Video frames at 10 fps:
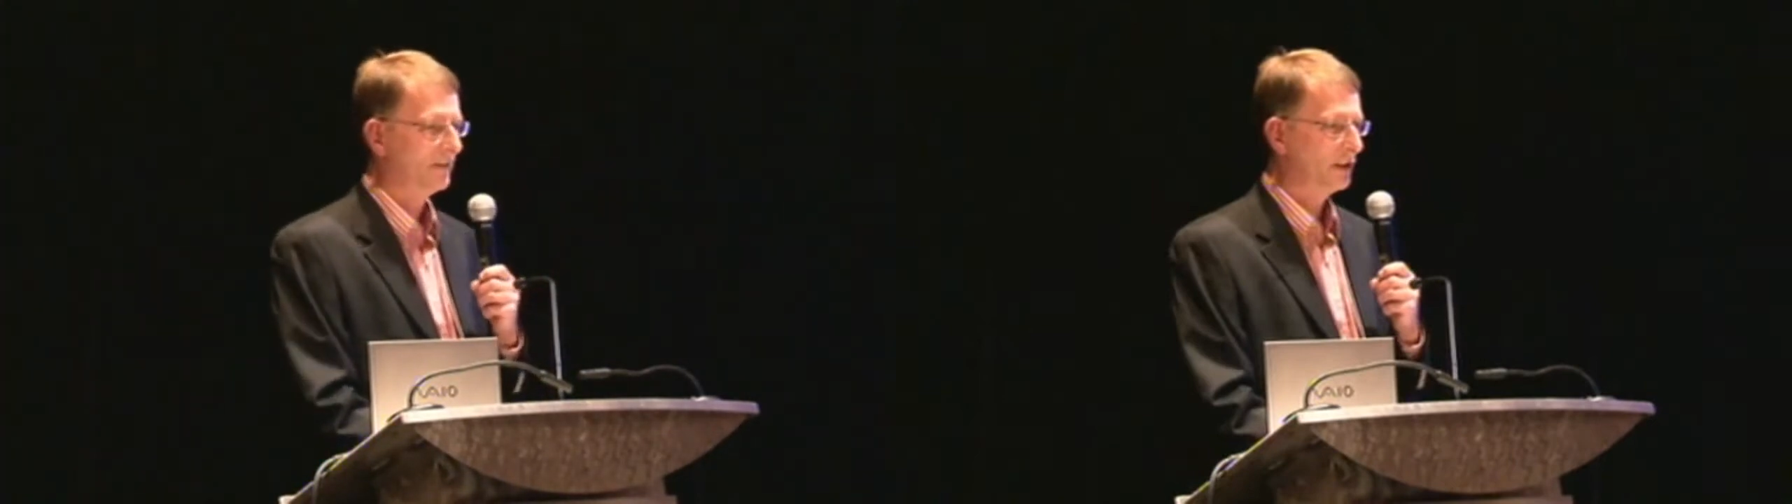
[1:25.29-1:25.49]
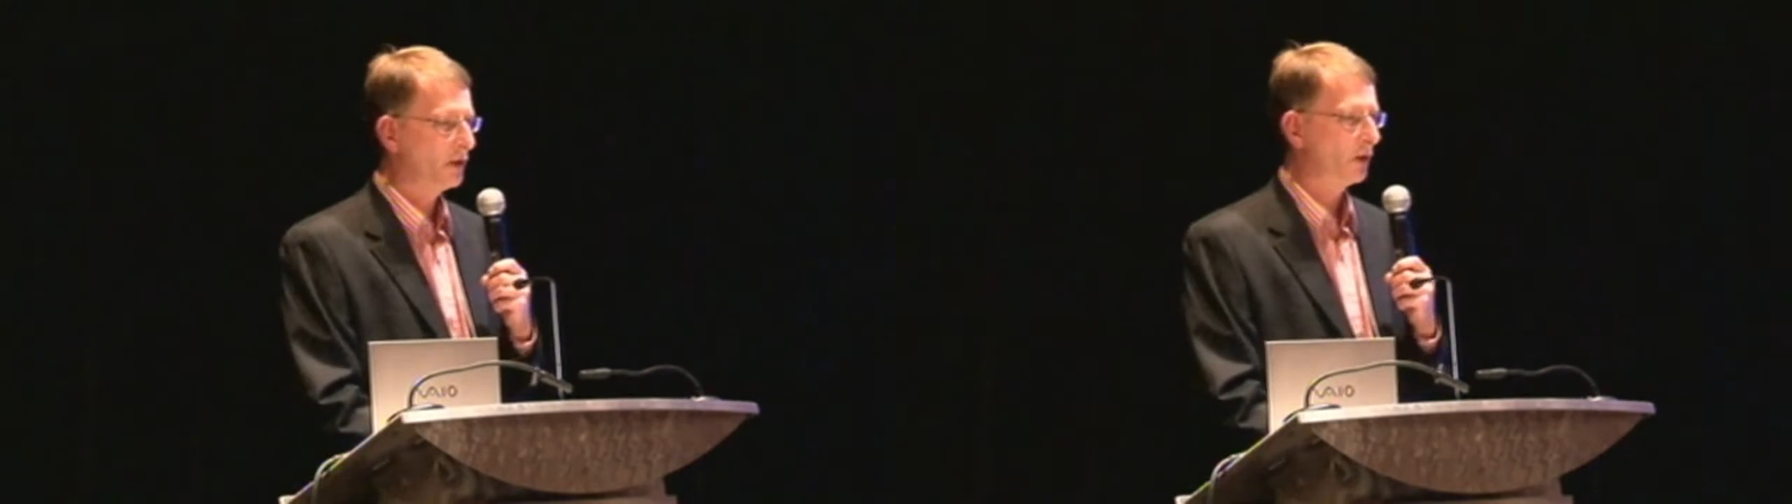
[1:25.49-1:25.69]

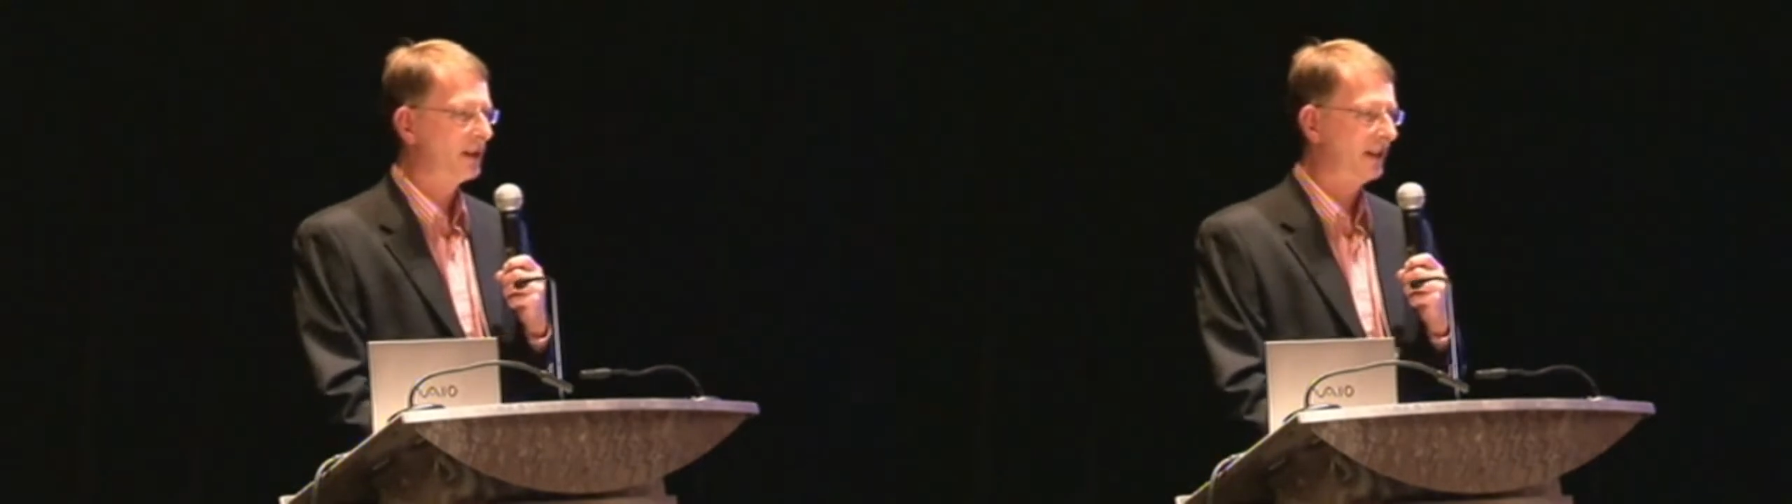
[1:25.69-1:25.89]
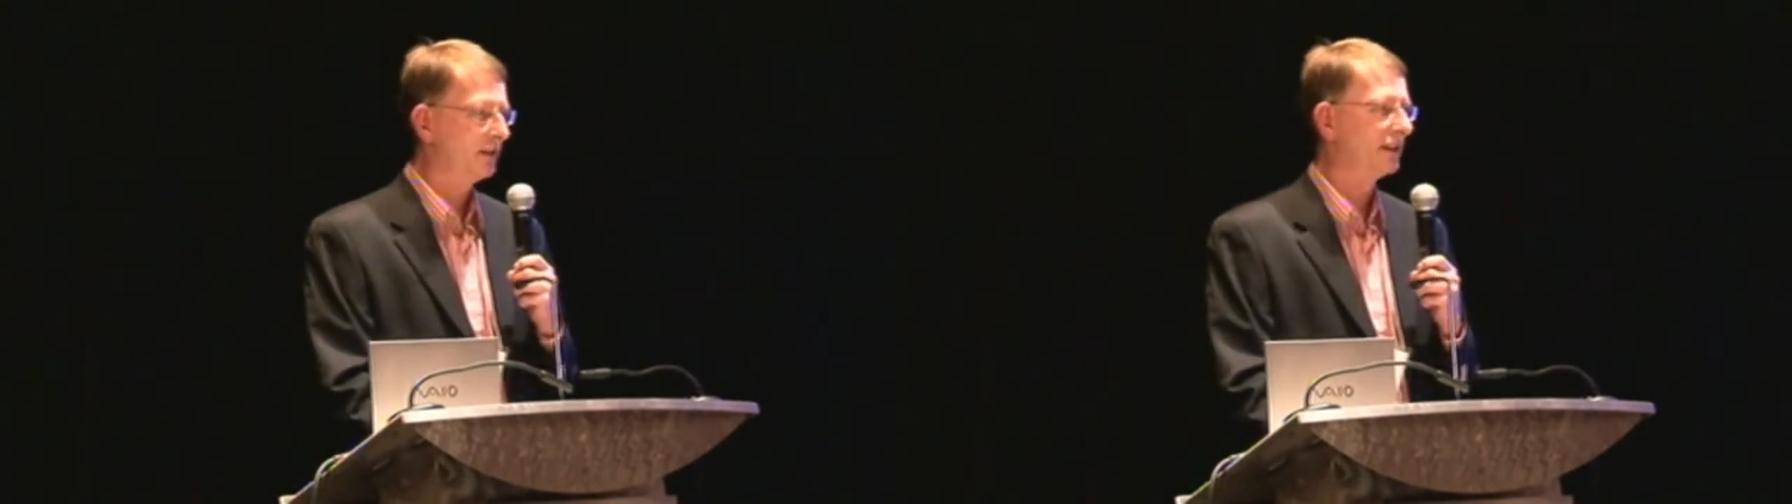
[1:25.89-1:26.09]
very
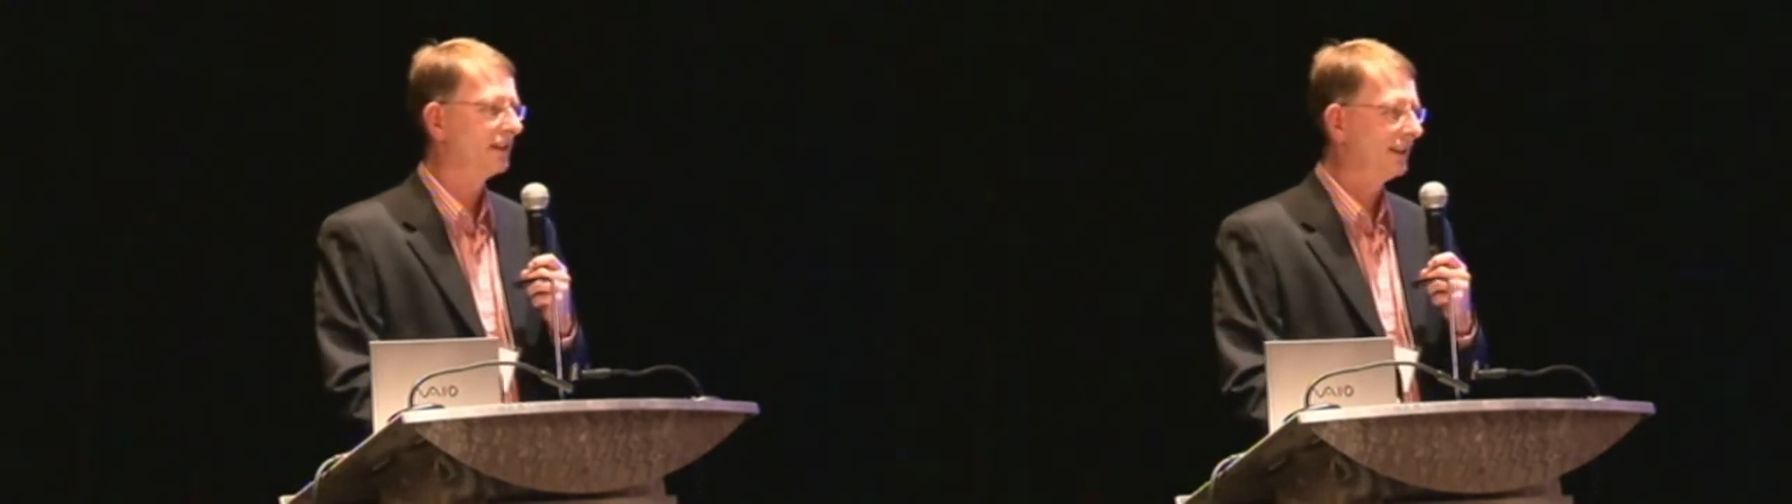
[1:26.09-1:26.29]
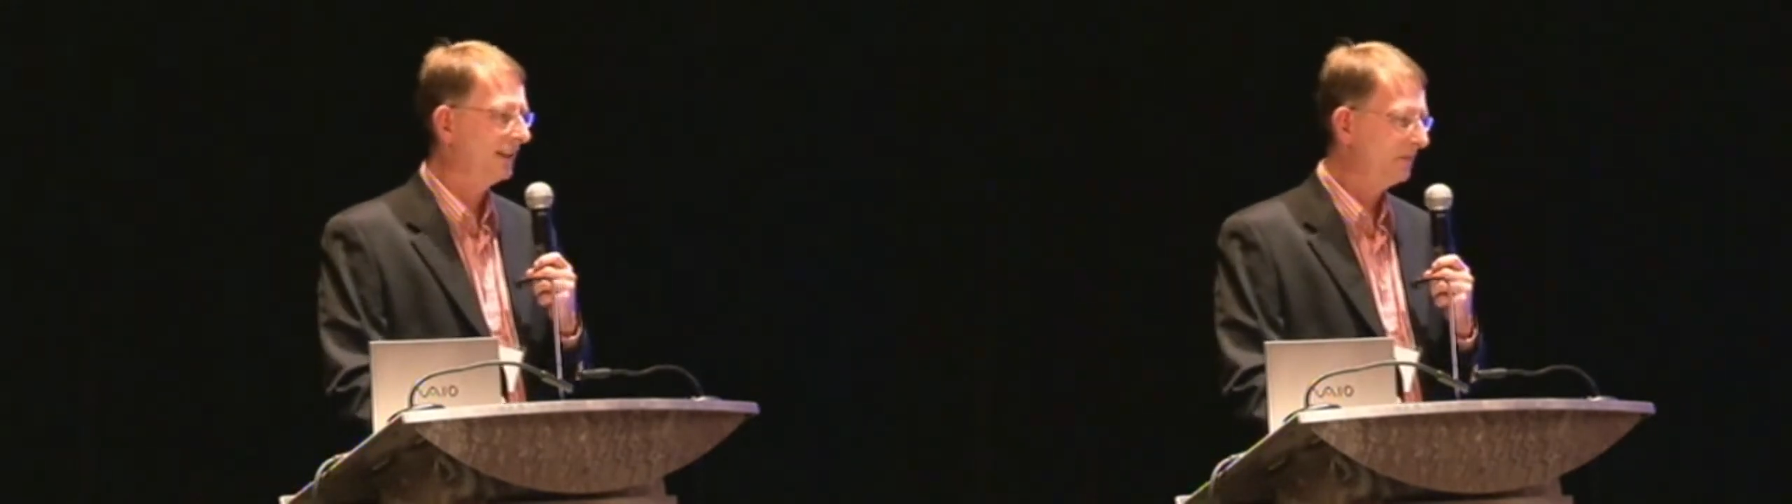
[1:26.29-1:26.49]

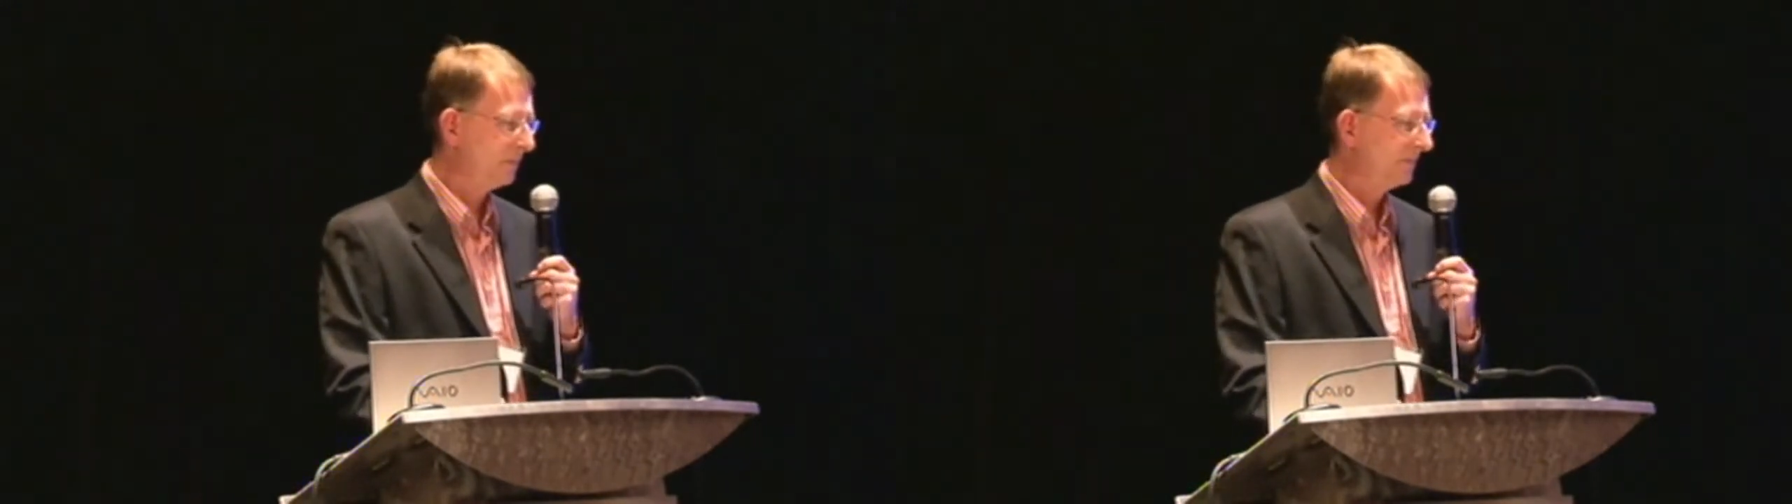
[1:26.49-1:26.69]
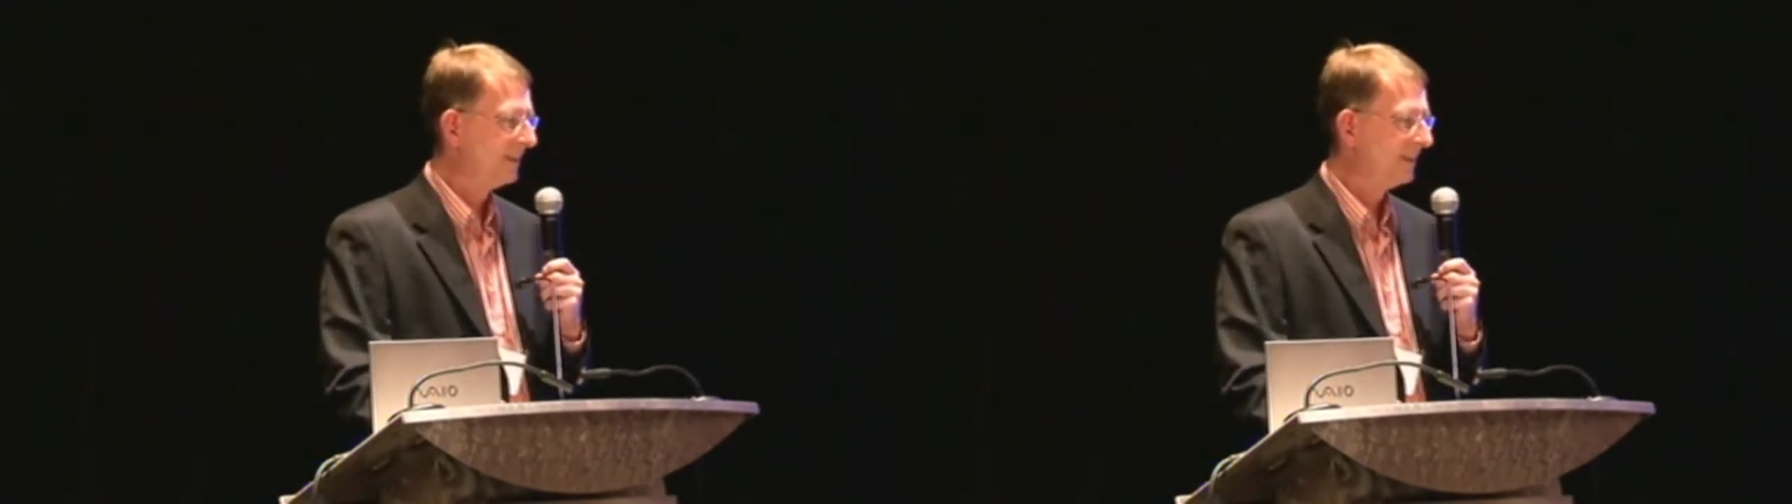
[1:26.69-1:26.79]
coherently